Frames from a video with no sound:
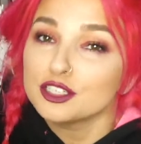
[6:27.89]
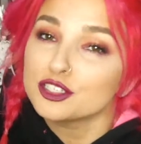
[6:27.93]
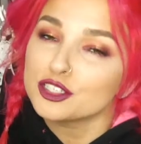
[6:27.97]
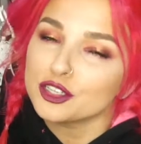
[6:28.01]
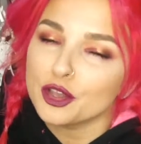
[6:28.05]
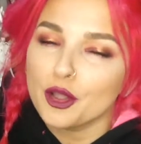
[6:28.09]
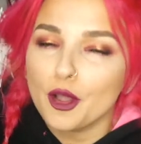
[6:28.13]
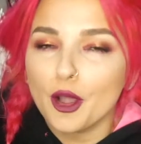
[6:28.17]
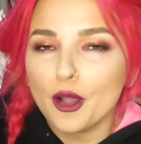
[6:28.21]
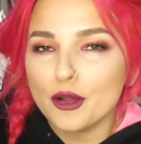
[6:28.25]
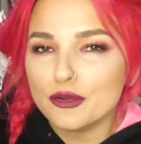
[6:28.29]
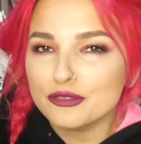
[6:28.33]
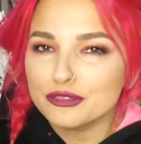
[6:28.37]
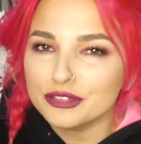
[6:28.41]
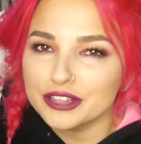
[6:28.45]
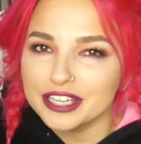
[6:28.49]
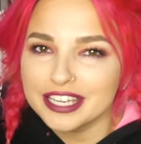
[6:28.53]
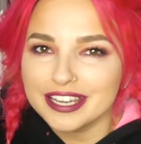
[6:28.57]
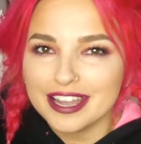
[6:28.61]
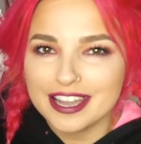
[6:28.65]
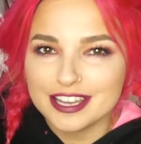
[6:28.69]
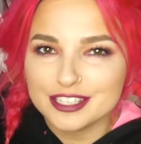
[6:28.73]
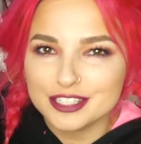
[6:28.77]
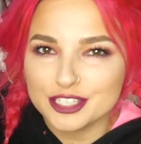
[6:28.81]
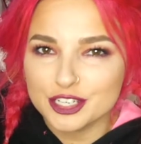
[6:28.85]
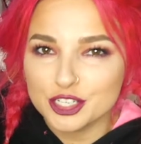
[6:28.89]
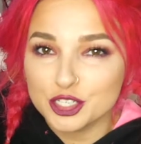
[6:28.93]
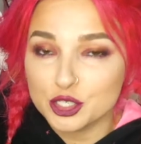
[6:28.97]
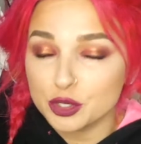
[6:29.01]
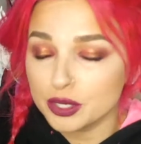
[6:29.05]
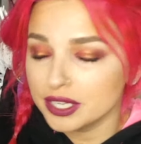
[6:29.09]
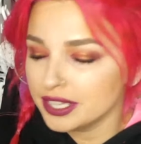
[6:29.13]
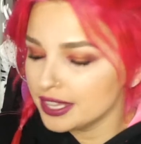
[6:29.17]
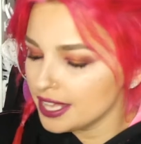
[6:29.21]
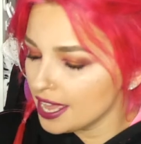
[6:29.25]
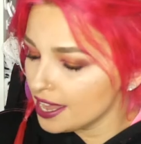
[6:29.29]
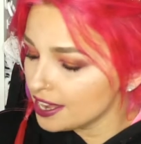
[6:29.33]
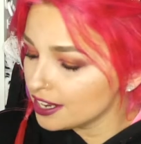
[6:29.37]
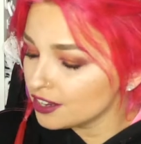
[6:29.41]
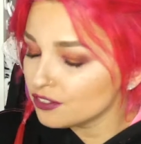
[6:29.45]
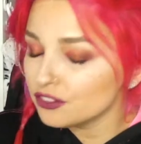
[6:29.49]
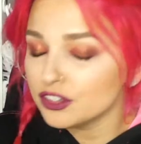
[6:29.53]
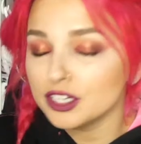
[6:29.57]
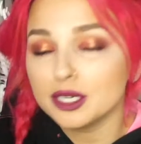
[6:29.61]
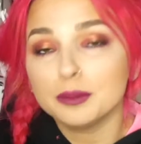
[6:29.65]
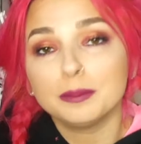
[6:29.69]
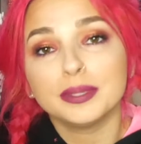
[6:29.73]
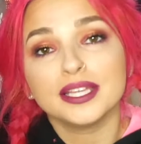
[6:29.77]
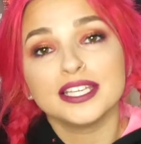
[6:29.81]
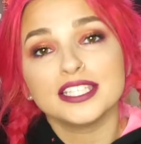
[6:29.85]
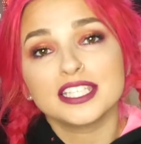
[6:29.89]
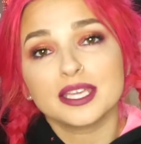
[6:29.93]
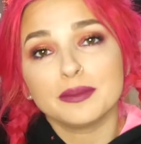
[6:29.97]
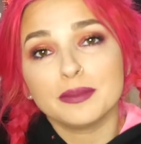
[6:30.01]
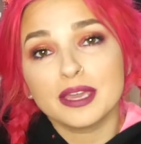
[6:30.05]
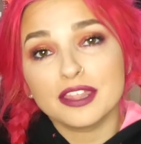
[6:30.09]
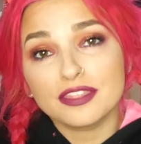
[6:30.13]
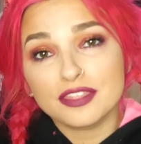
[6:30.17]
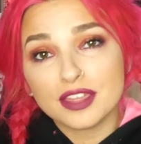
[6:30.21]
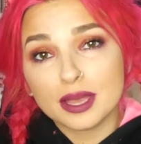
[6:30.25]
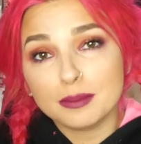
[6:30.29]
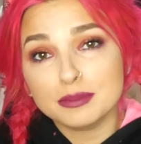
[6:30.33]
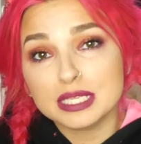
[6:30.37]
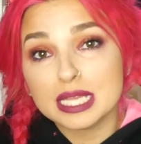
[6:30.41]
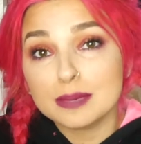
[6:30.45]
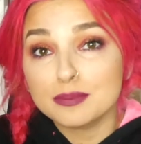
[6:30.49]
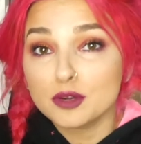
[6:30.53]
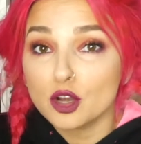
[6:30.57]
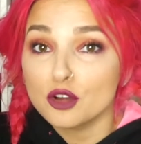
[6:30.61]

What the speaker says: So hopefully you guys enjoyed that, and if you did, please give me a thumbs up.